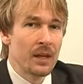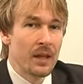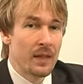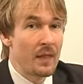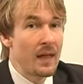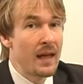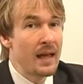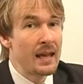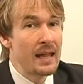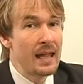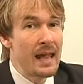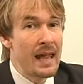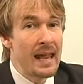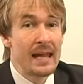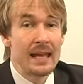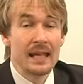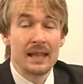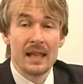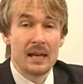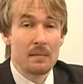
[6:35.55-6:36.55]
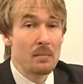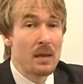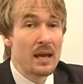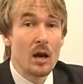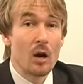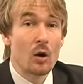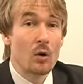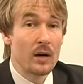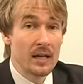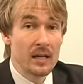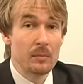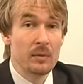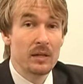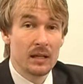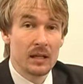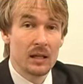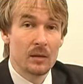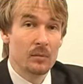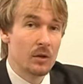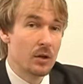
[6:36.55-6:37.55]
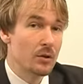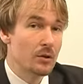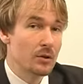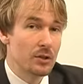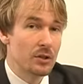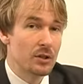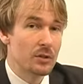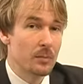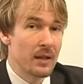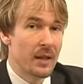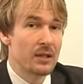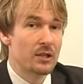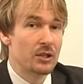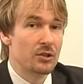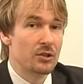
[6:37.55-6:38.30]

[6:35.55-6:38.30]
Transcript: that A, they may already be in hypnosis, but